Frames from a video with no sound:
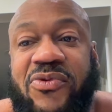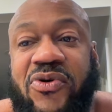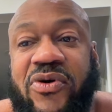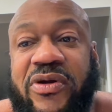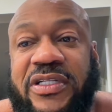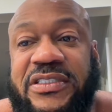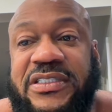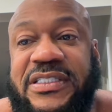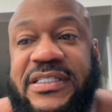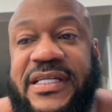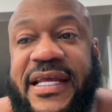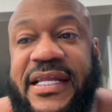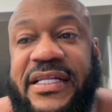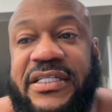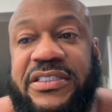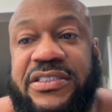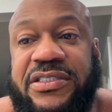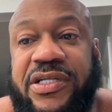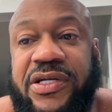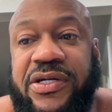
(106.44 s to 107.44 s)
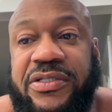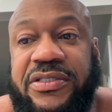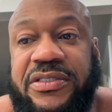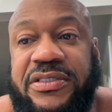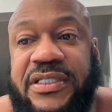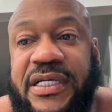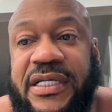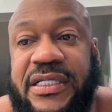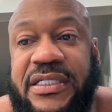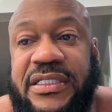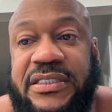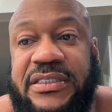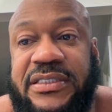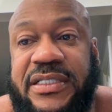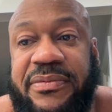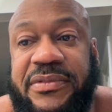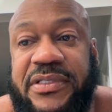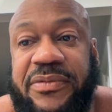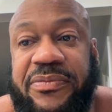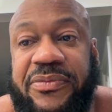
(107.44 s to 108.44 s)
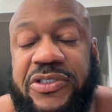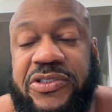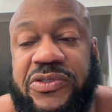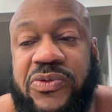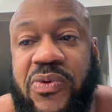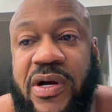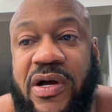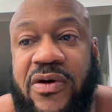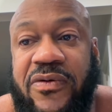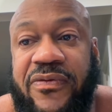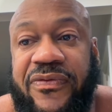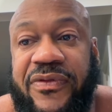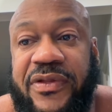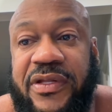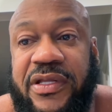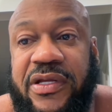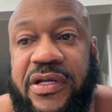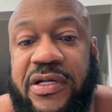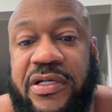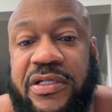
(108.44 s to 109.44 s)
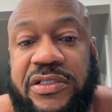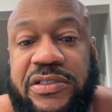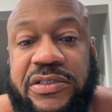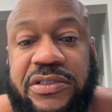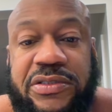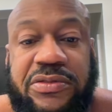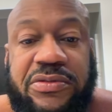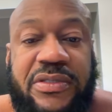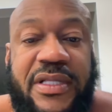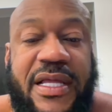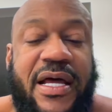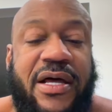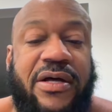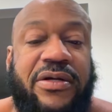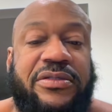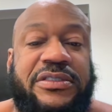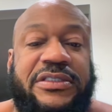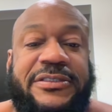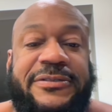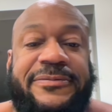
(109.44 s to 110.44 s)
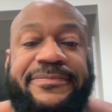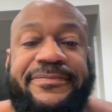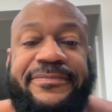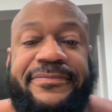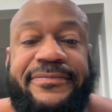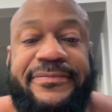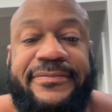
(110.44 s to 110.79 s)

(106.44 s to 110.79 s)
morning. Today is Thursday, it is September 12th. The year is two thousand